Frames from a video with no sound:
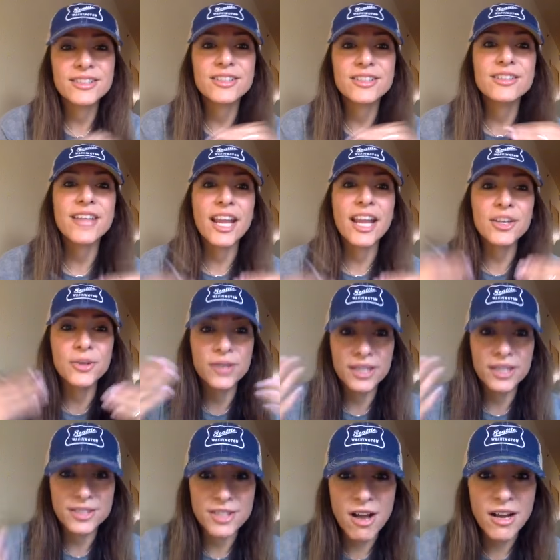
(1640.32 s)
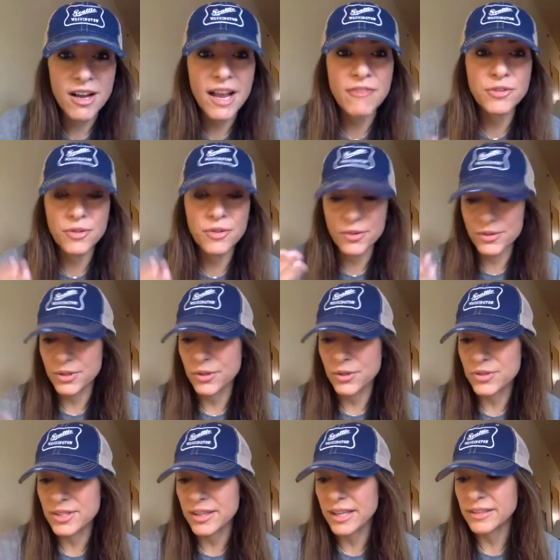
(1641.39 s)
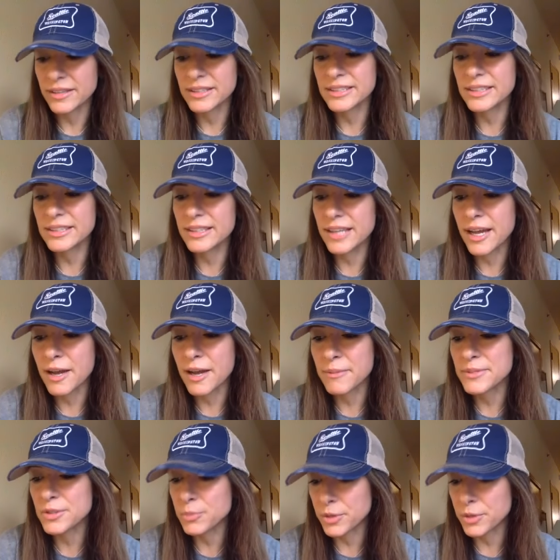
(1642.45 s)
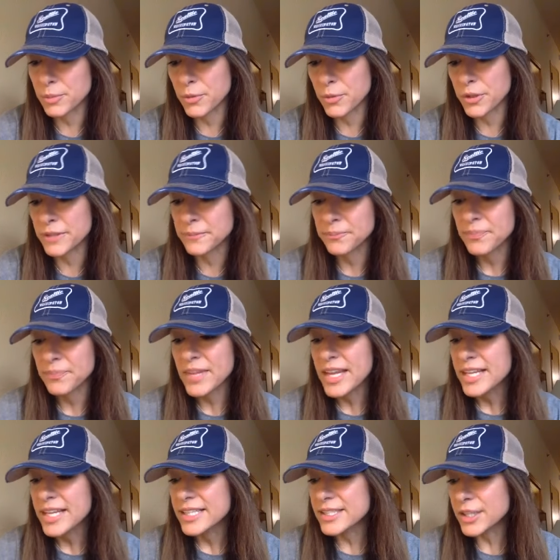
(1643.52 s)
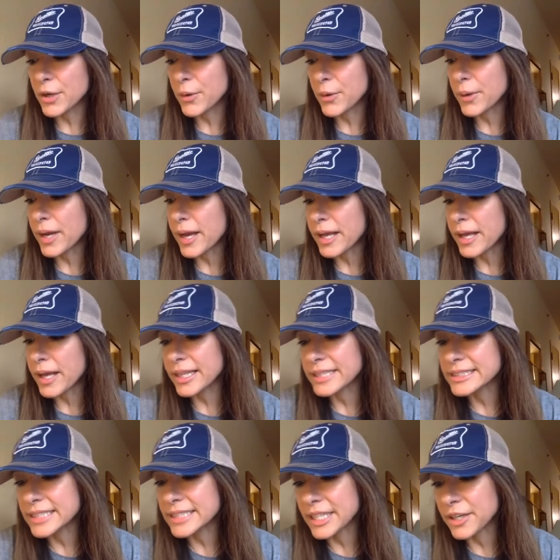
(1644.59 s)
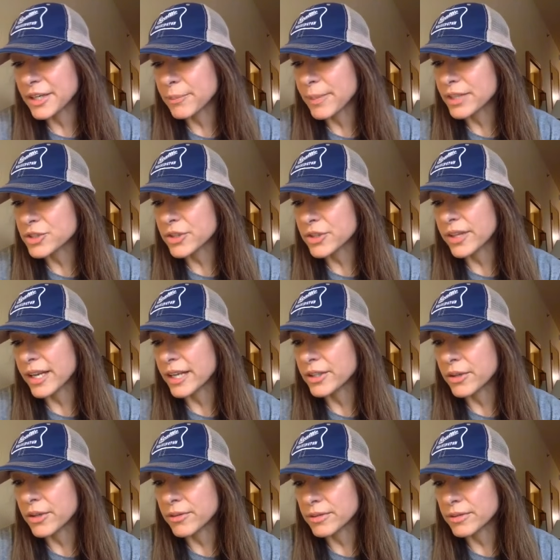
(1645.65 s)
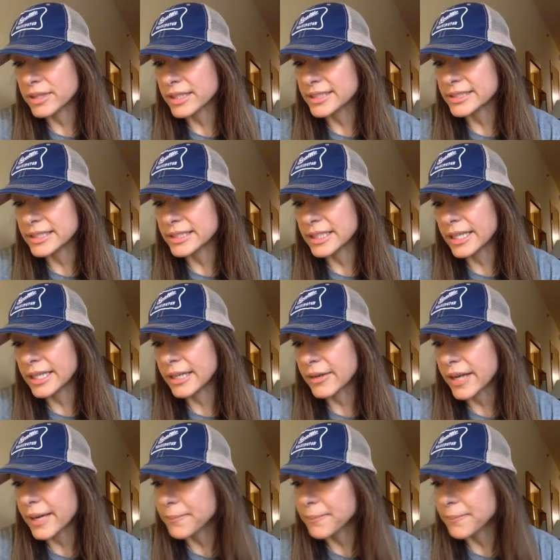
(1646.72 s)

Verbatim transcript: then you can talk after those cues and then um, super important so let's see here make sure that i don't listen okay